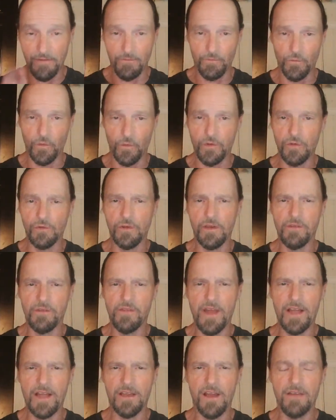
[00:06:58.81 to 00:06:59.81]
And when you leave
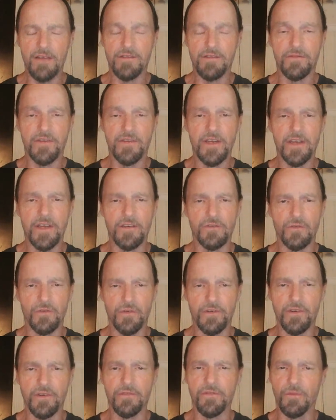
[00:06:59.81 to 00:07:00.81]
that live event, you're
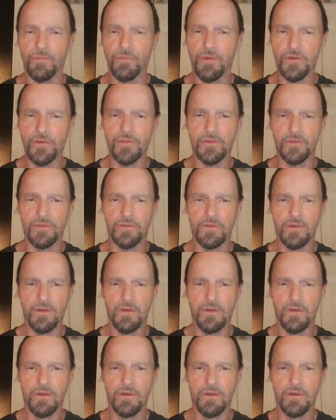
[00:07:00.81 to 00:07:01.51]
a different person.